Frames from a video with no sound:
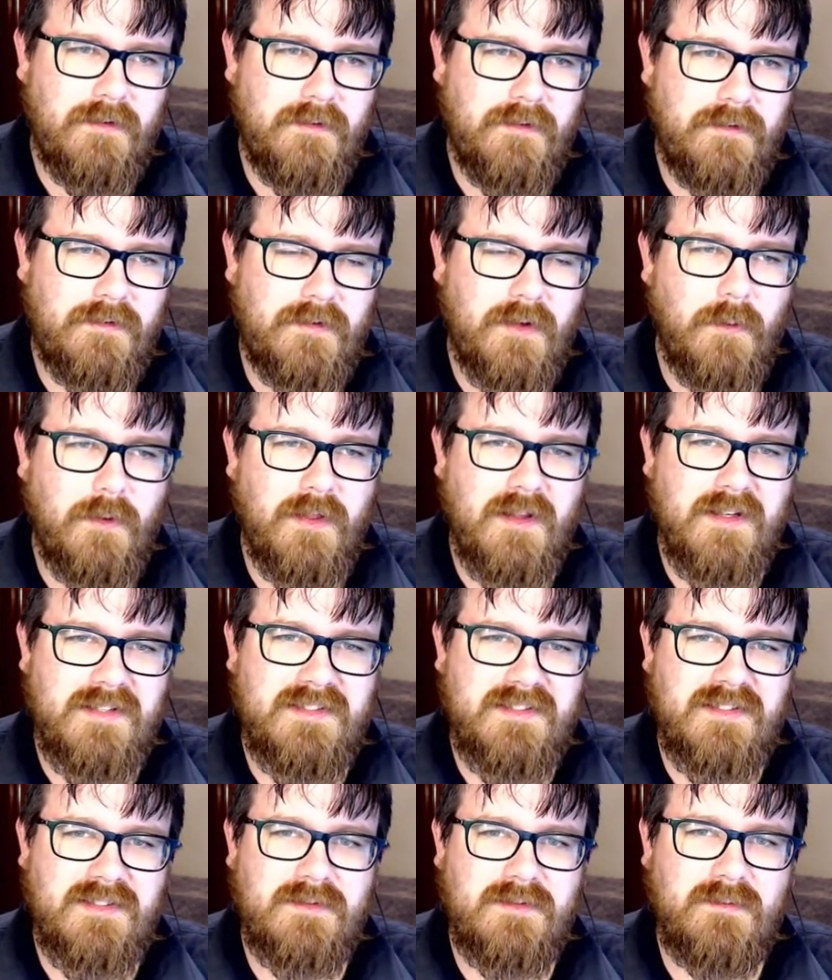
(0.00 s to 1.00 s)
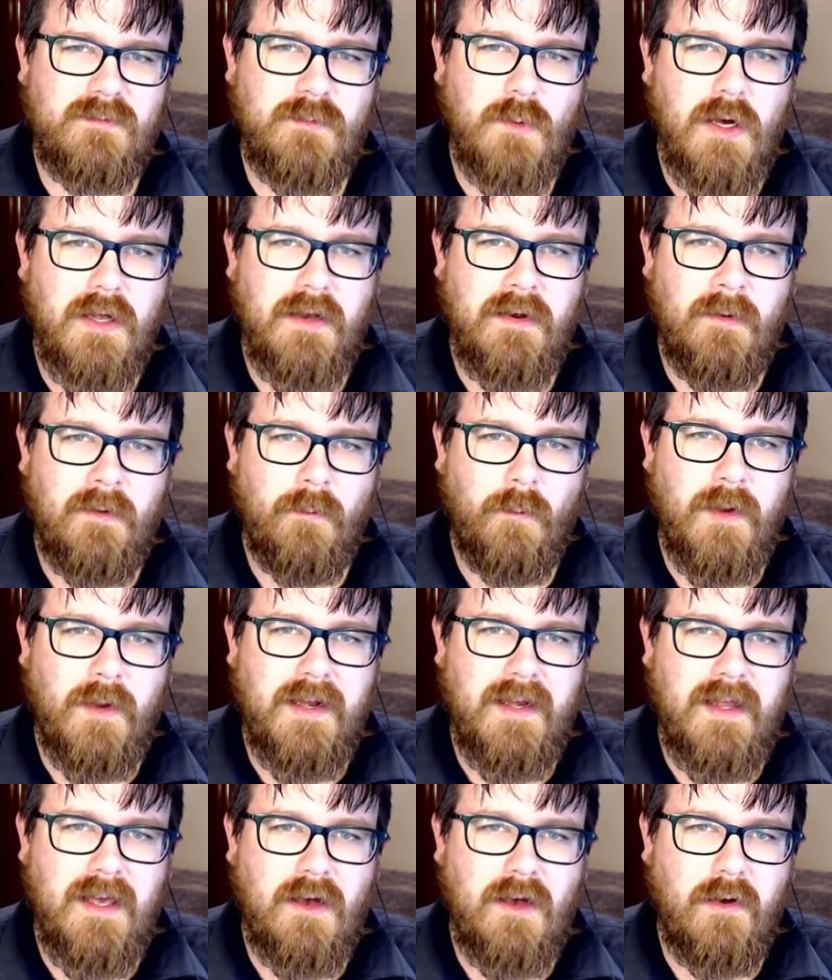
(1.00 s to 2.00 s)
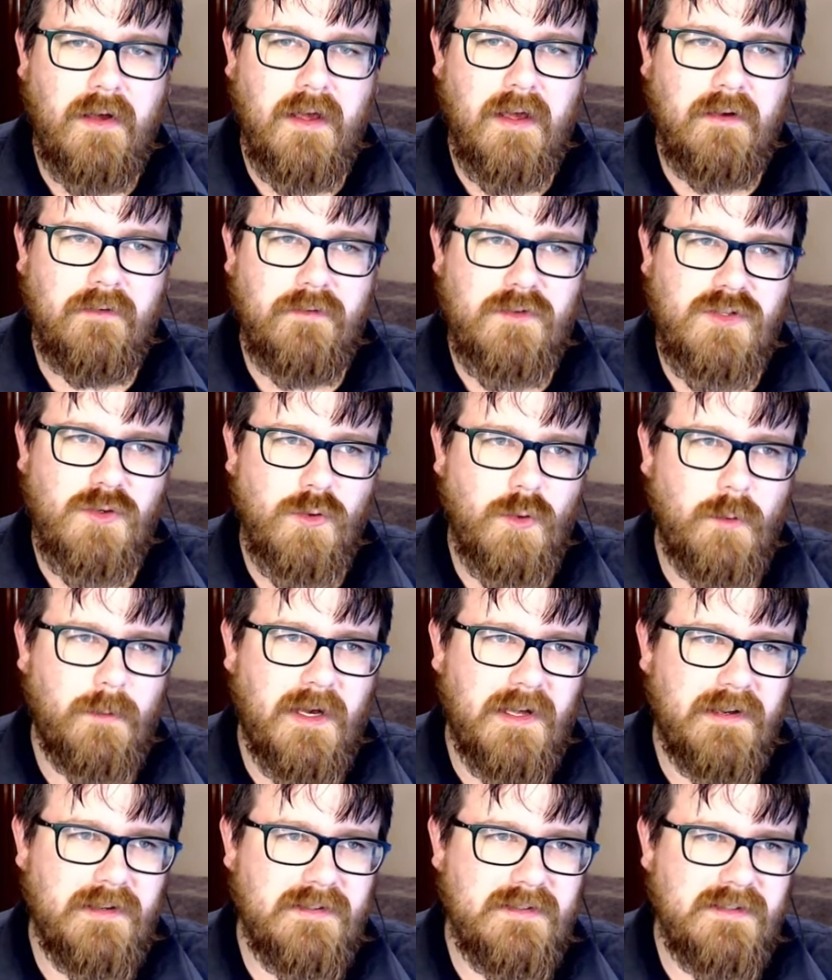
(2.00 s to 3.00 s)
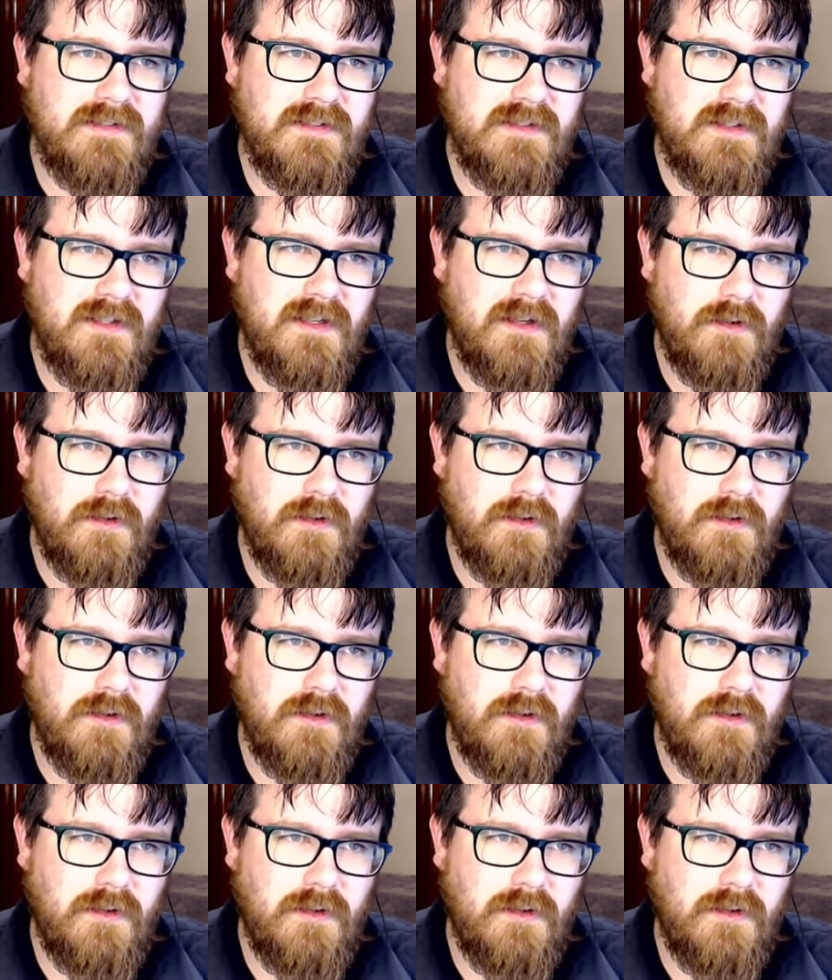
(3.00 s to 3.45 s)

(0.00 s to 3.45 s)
so in this one, we now have two buttons,